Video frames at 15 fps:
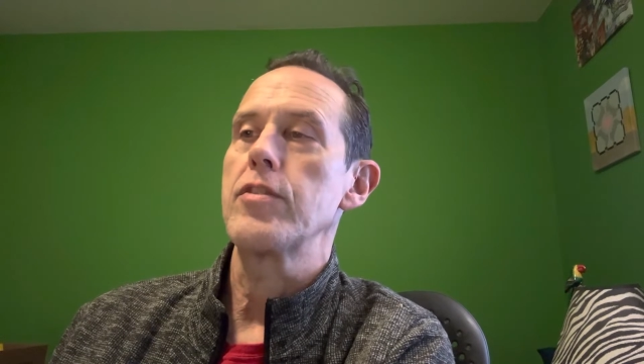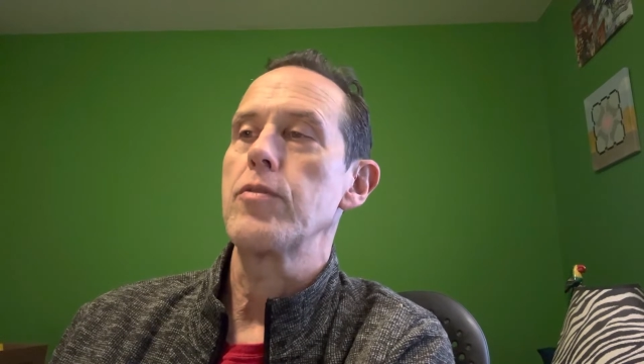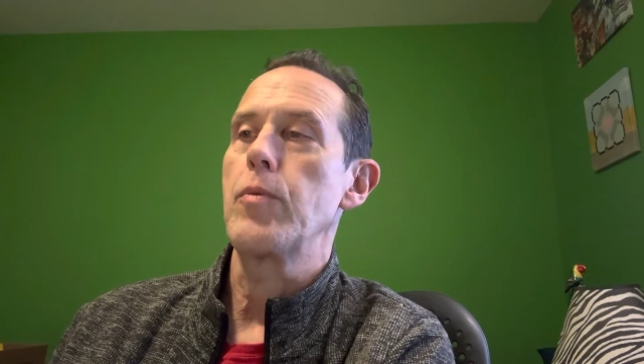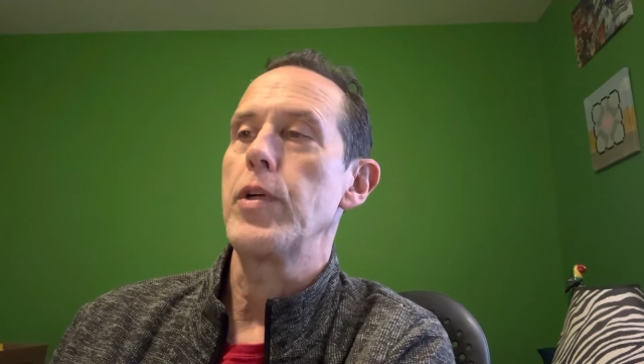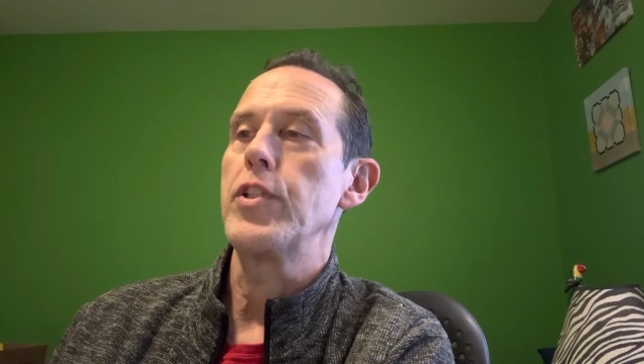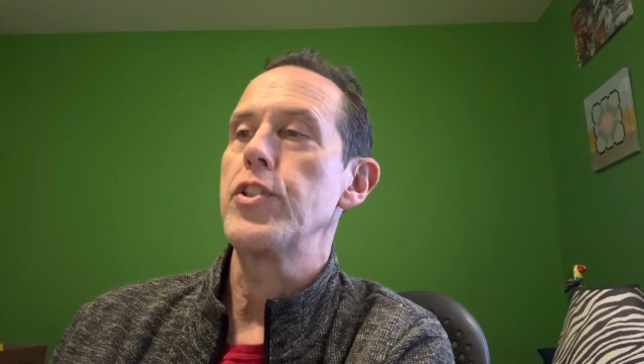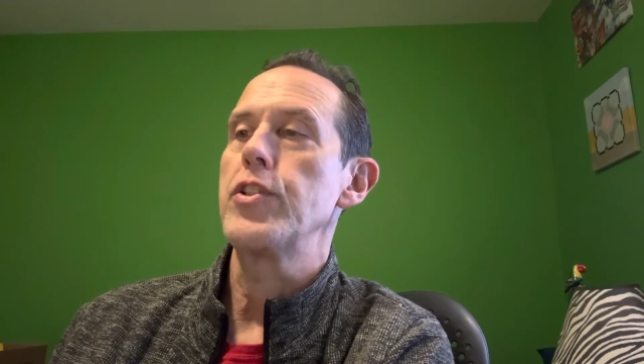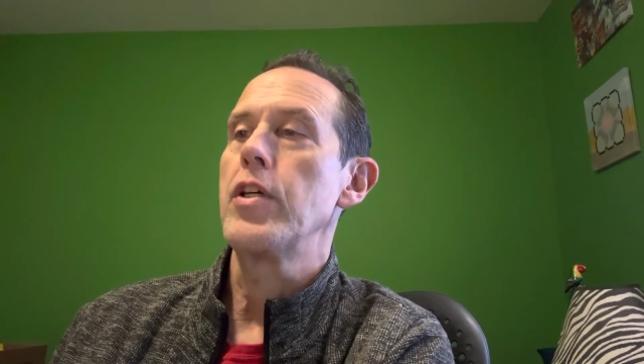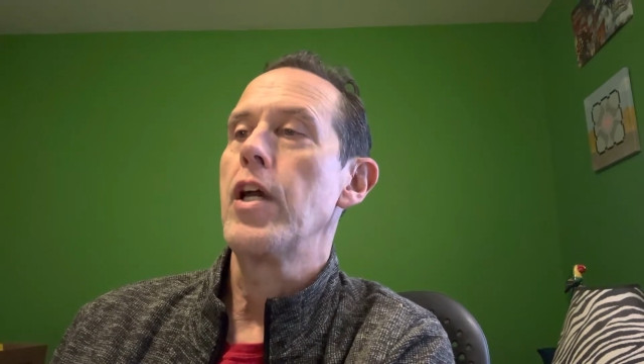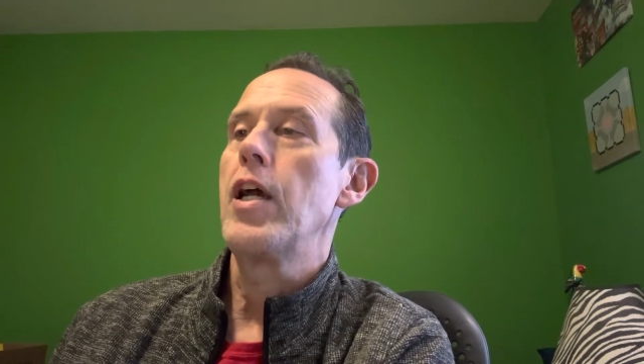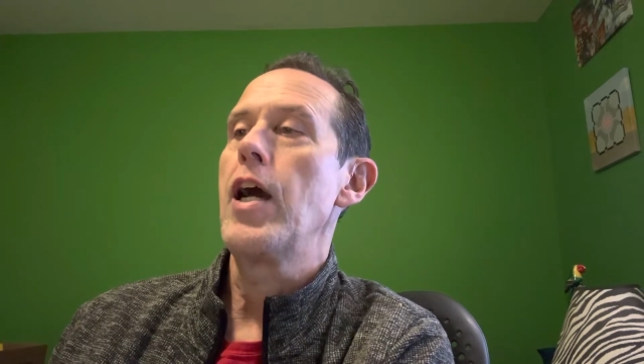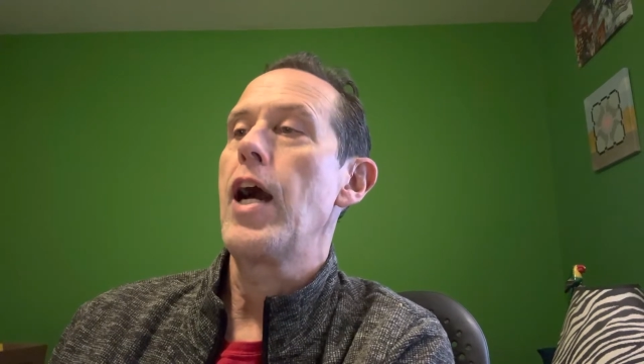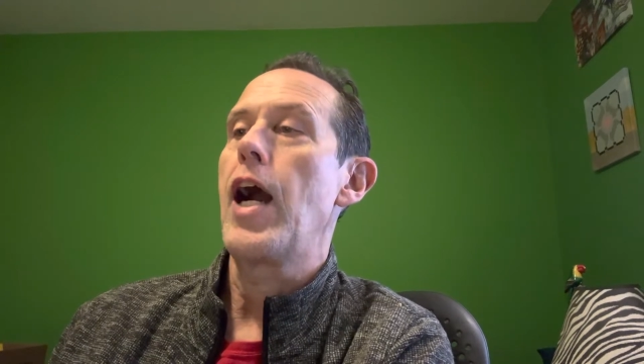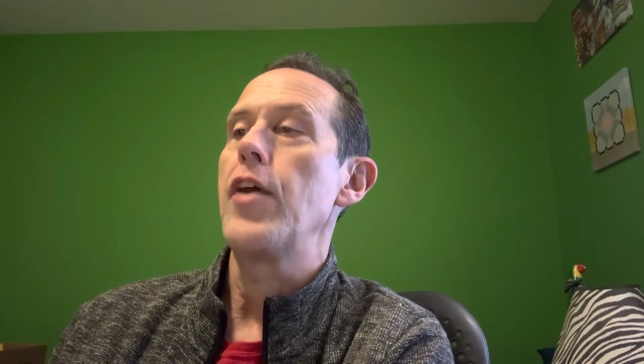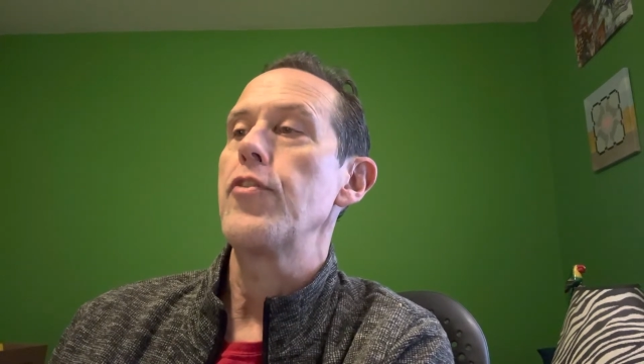which
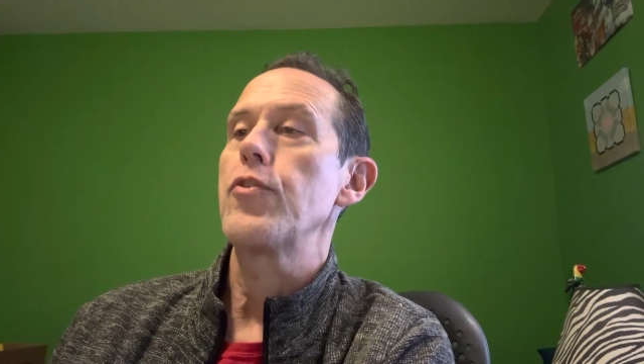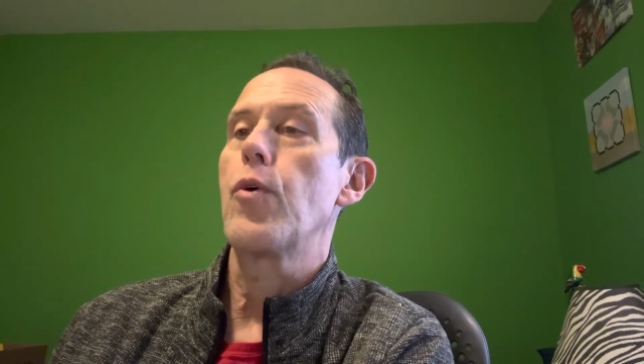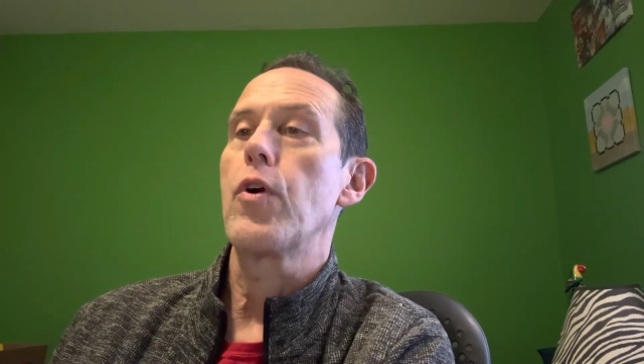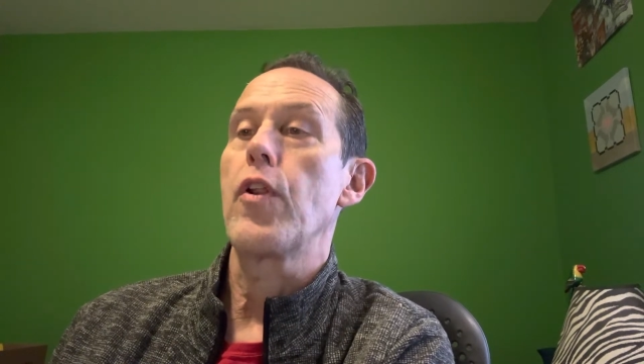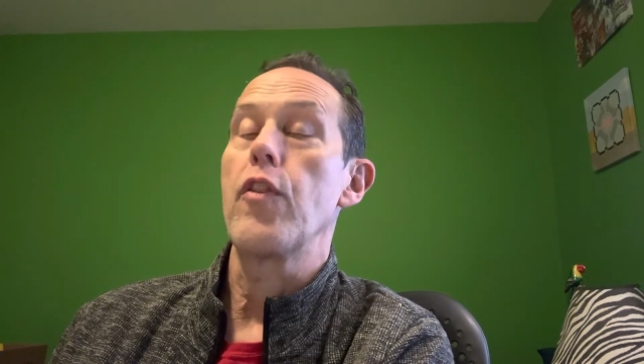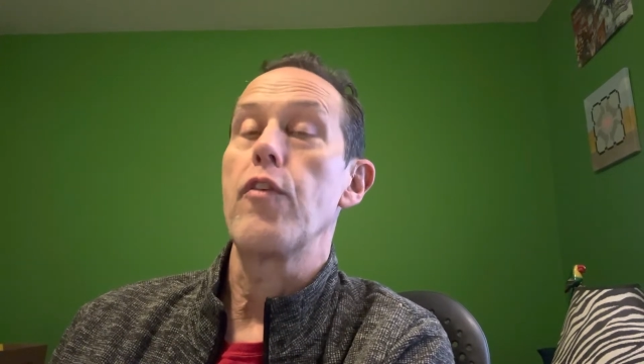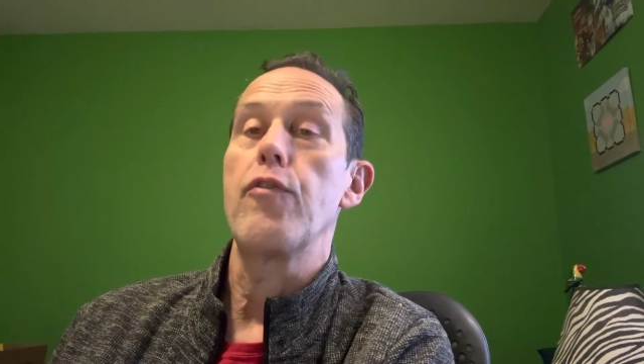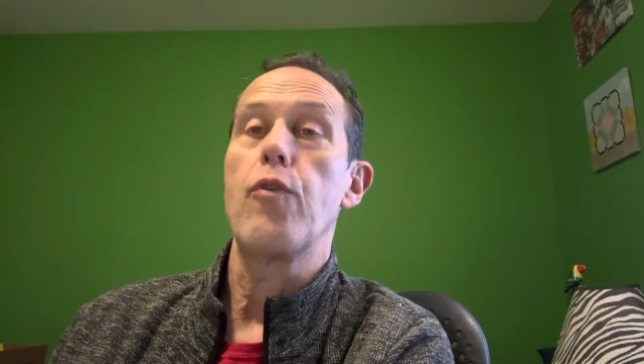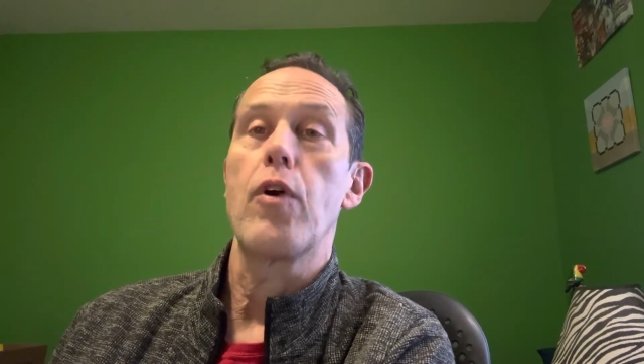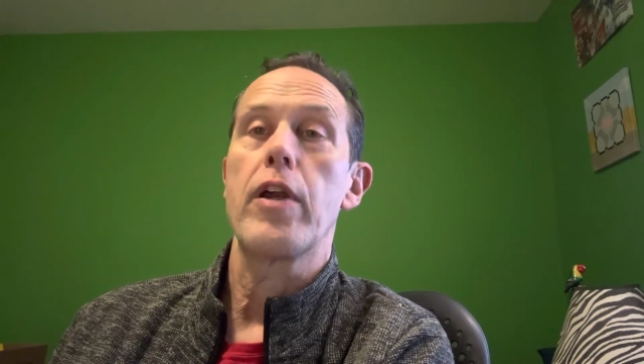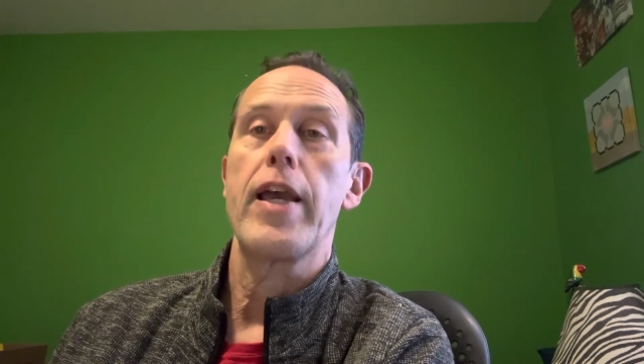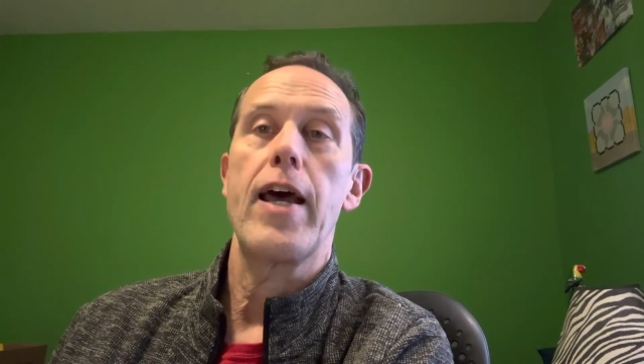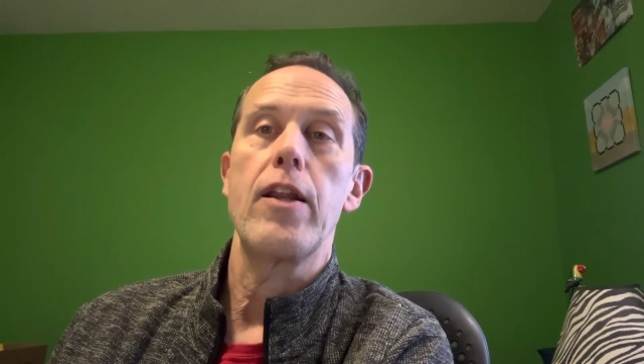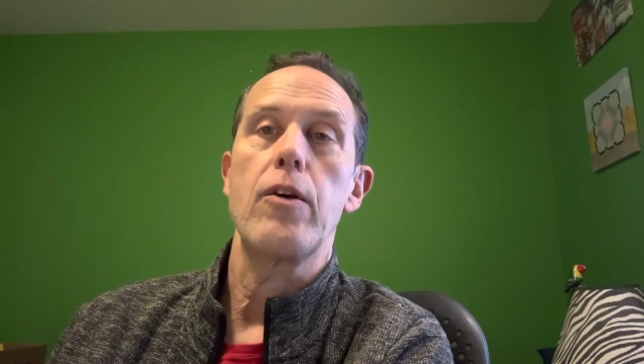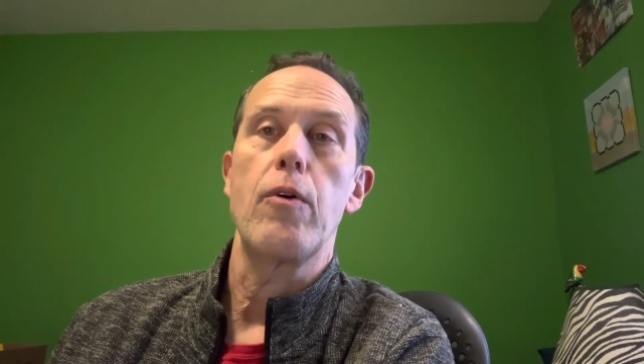I scored on the 4
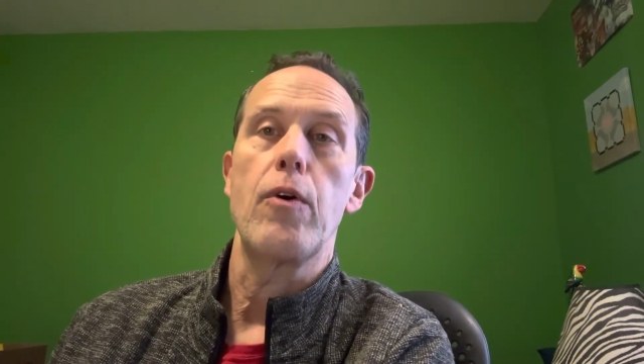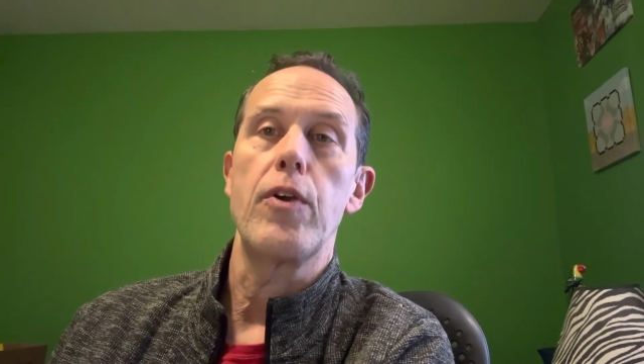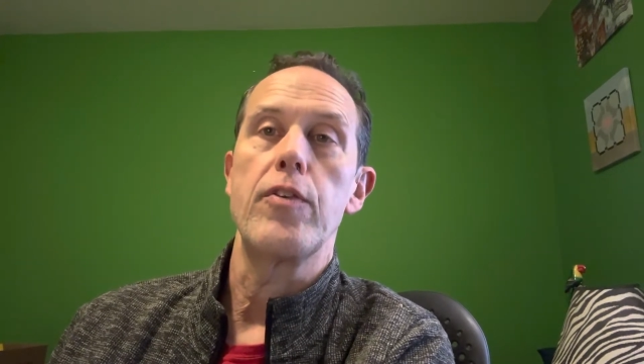categories.